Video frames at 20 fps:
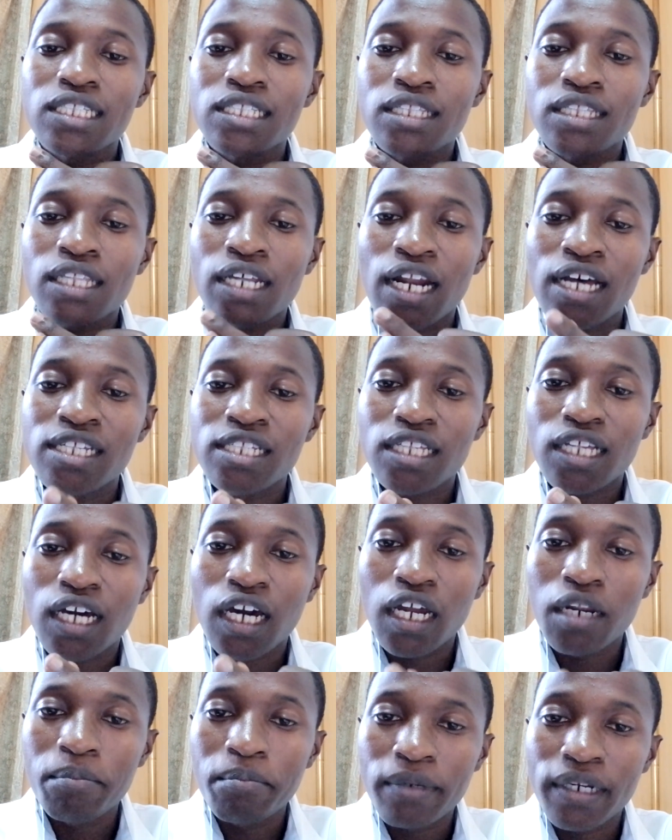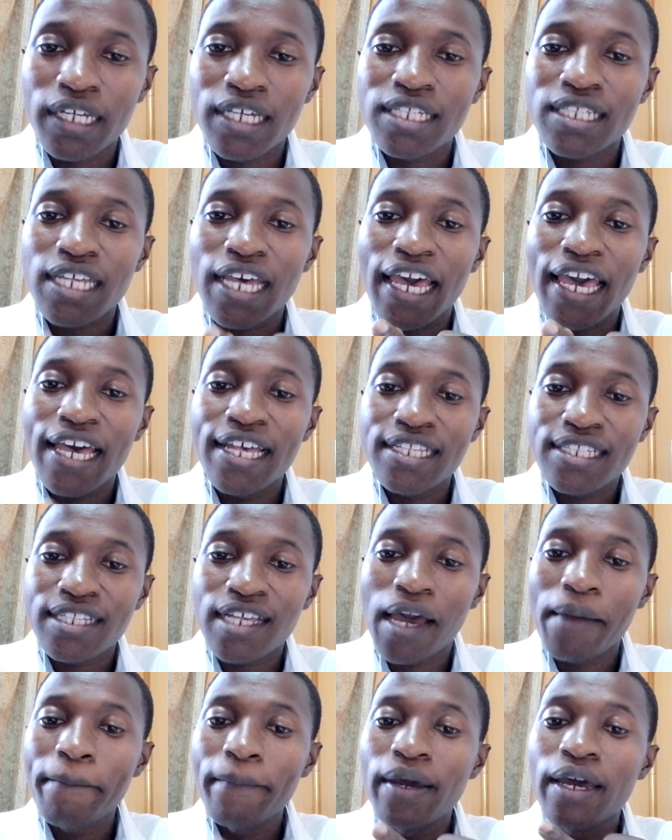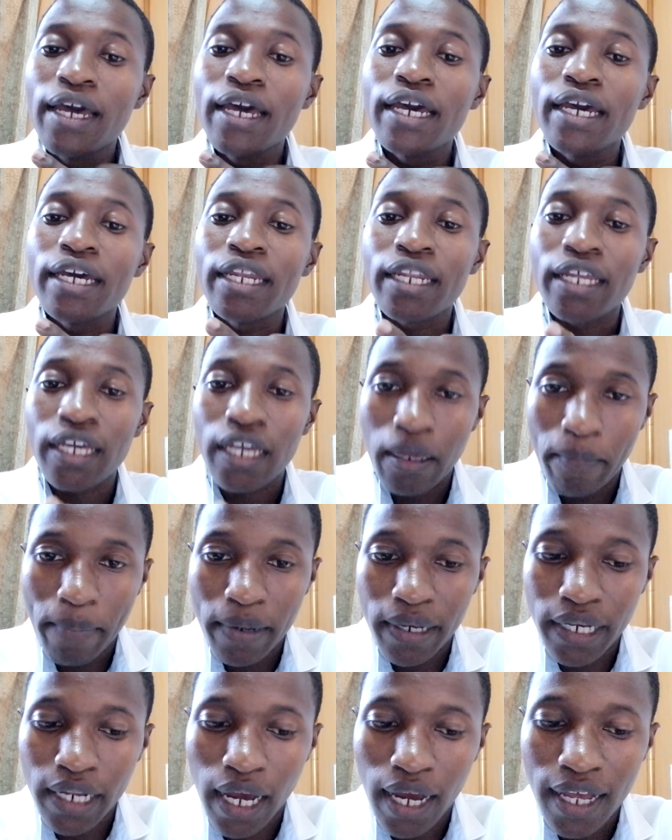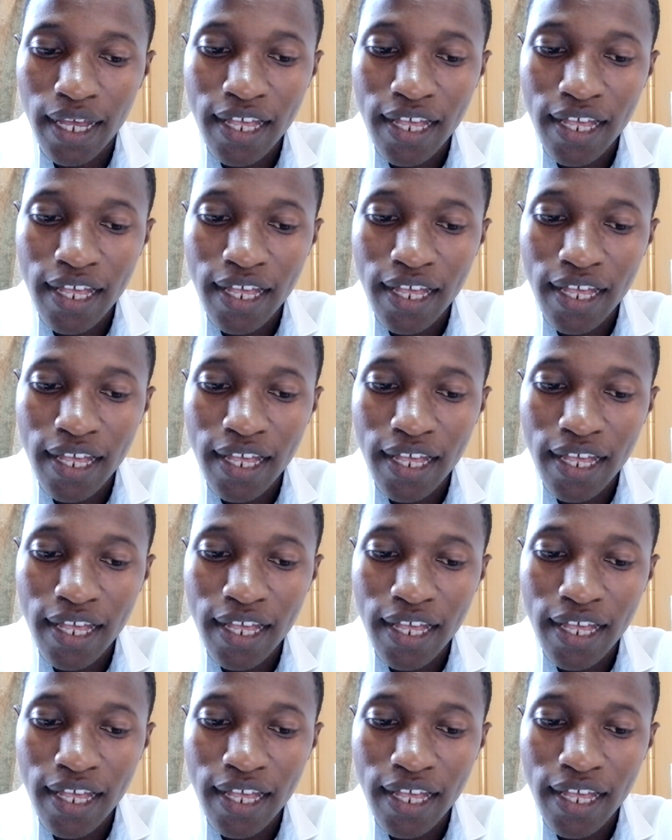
transcriptase enzyme inhibitor.